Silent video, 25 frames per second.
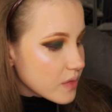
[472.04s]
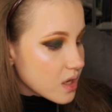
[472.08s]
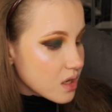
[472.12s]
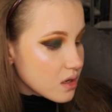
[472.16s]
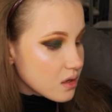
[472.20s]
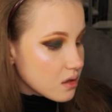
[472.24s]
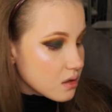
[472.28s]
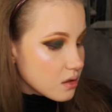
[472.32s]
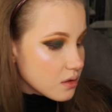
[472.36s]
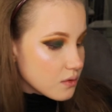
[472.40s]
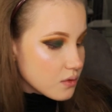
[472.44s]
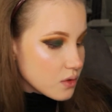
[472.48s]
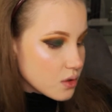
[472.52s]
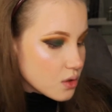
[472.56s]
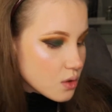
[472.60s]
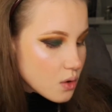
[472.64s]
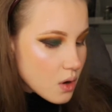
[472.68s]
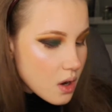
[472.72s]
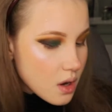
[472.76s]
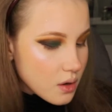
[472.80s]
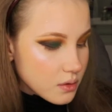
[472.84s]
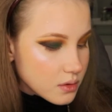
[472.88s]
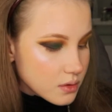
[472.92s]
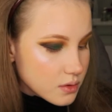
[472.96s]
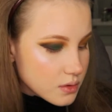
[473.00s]
don't even know
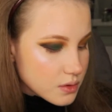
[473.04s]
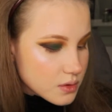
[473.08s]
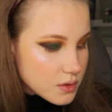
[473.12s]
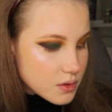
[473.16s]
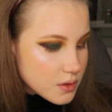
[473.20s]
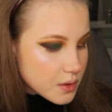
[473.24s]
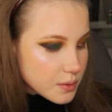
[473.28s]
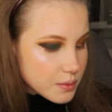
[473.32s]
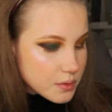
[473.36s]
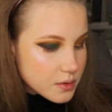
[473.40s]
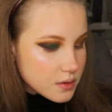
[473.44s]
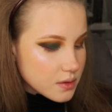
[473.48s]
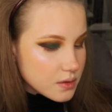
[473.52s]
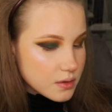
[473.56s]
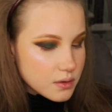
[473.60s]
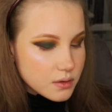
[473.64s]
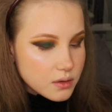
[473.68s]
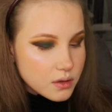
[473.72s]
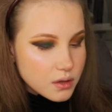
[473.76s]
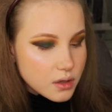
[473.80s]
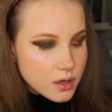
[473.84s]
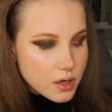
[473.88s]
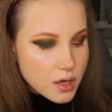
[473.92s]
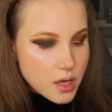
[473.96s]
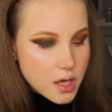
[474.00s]
how to describe the
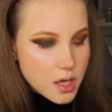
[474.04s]
color.